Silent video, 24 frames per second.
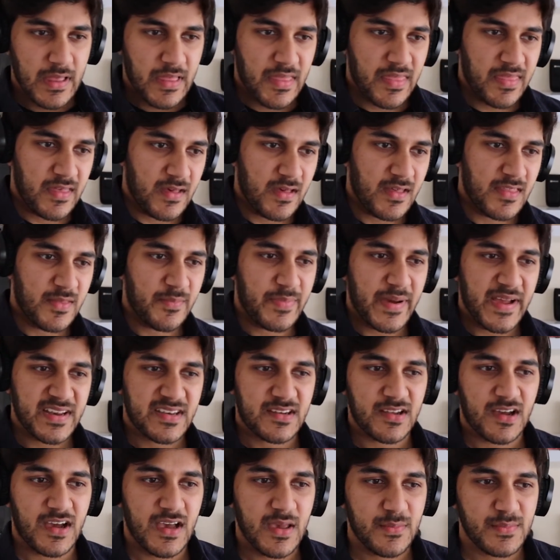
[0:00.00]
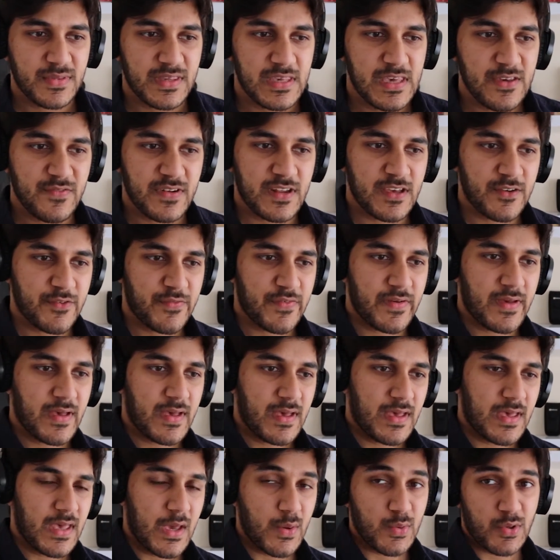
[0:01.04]
the bad times, even if
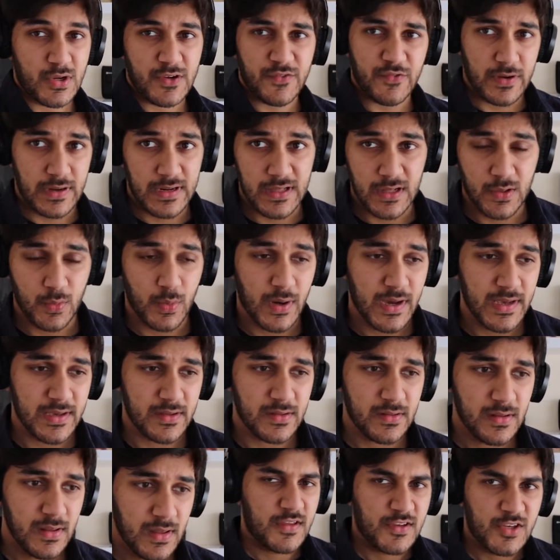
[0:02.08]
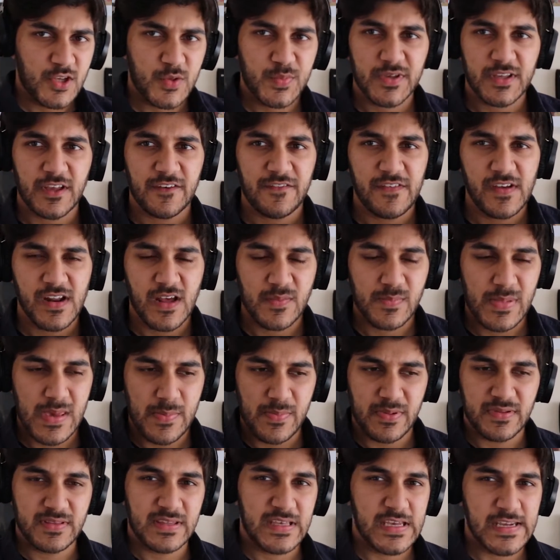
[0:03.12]
it was only for a little while, just because I feel like
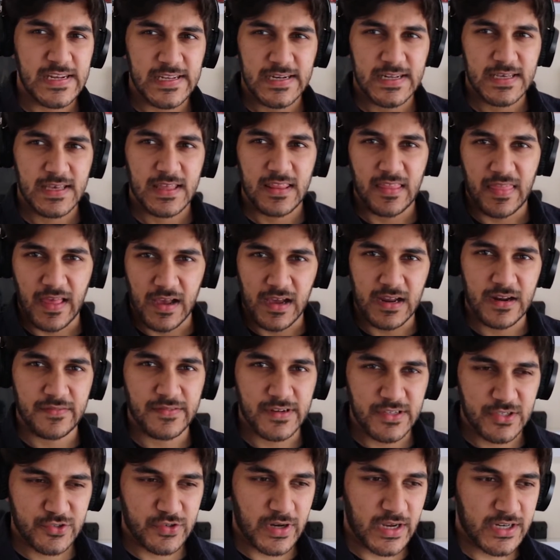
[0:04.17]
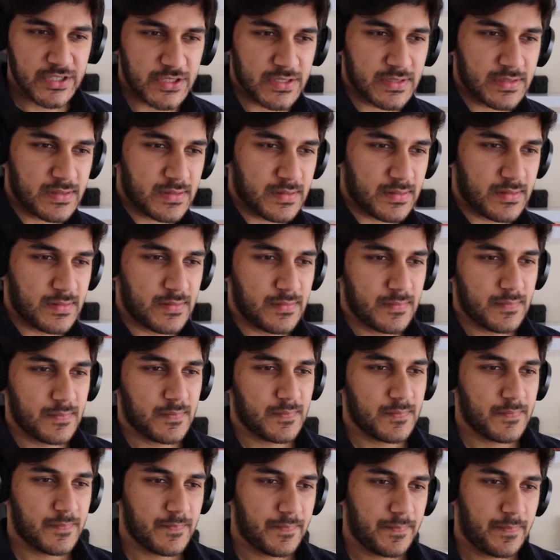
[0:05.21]
people needed that kind of distraction.
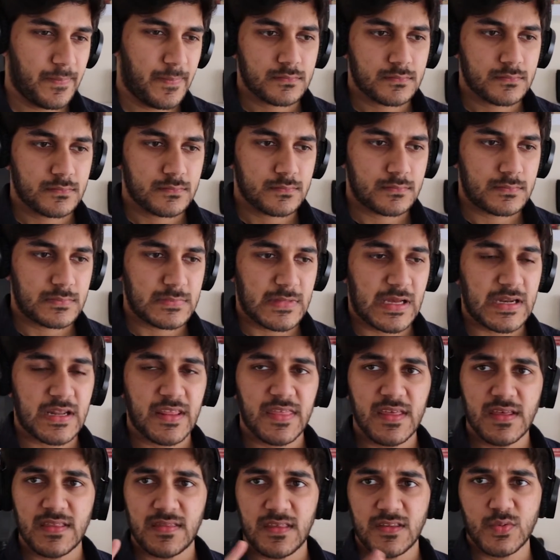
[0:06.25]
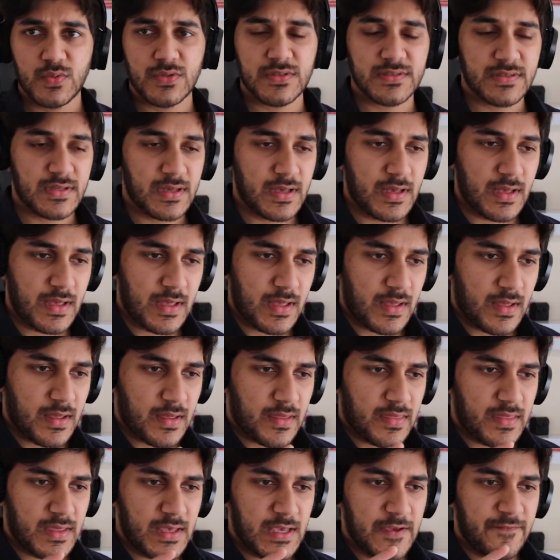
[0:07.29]
And I think this was
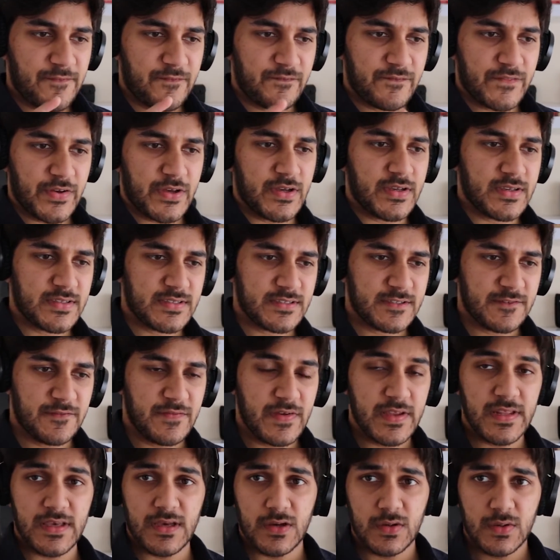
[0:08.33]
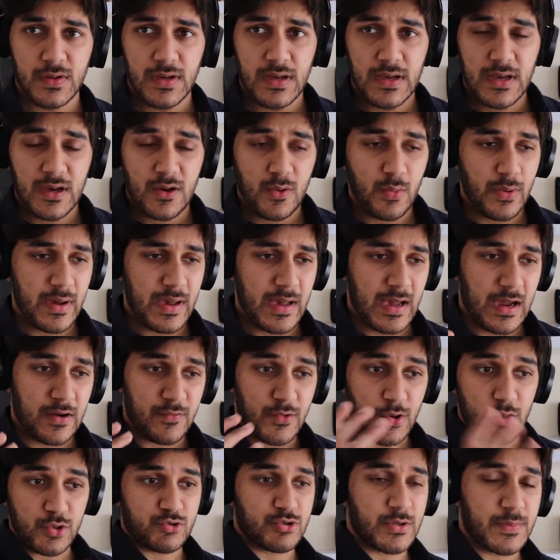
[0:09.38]
the first video where I
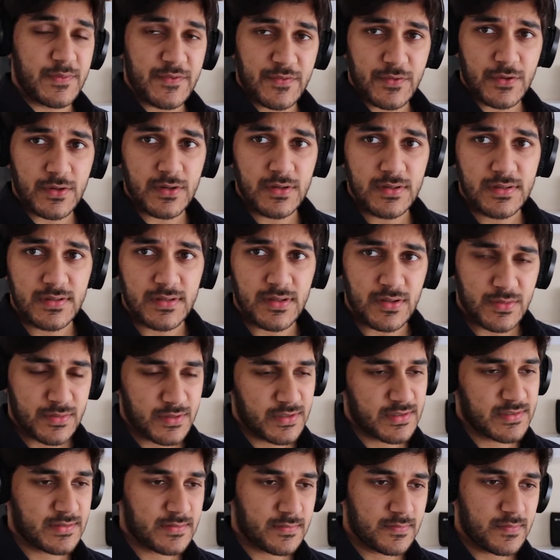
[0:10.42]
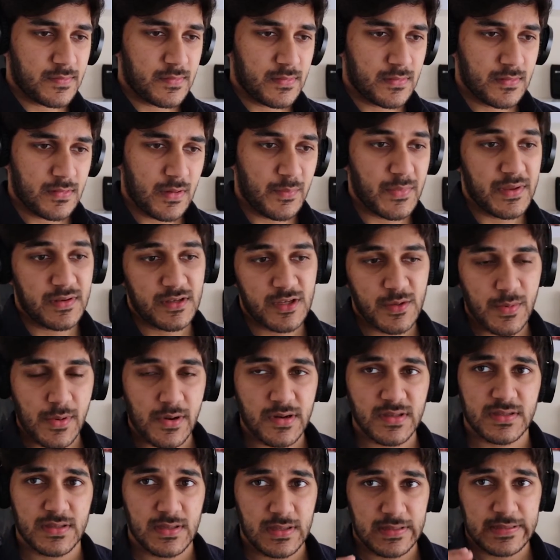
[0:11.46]
wrote a script for, you know, because, I mean, to be
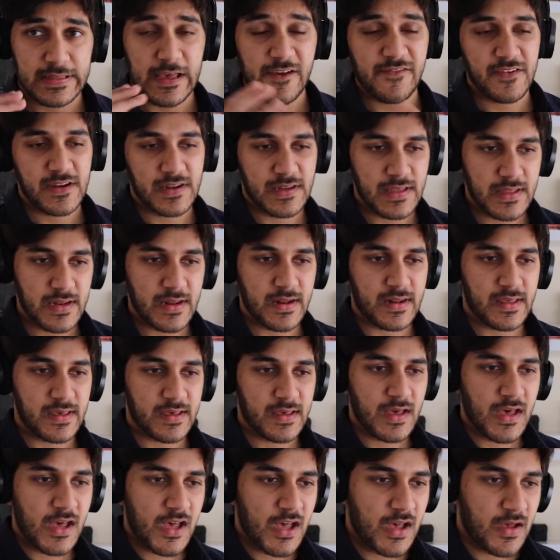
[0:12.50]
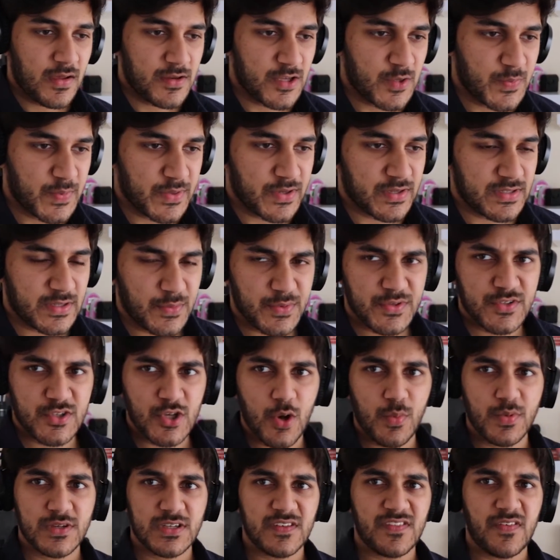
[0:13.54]
honest, it definitely needed it, just because there was
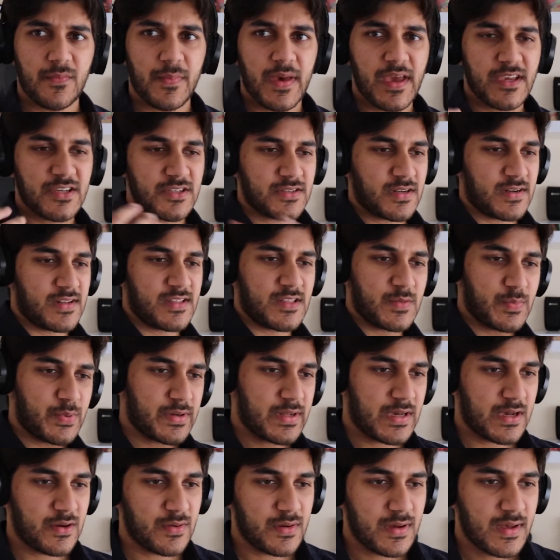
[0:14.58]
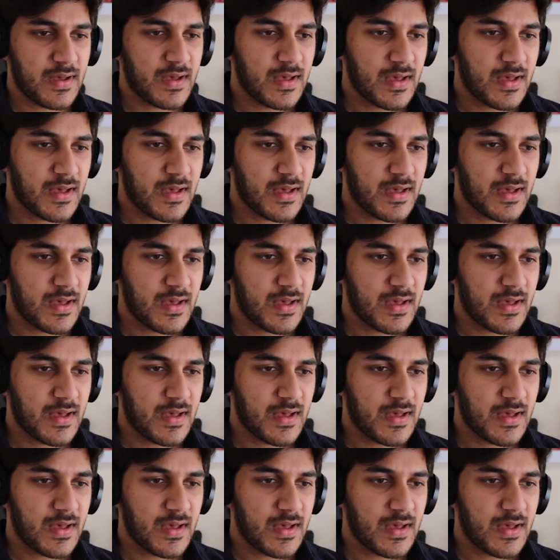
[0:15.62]
so much information I need to put out.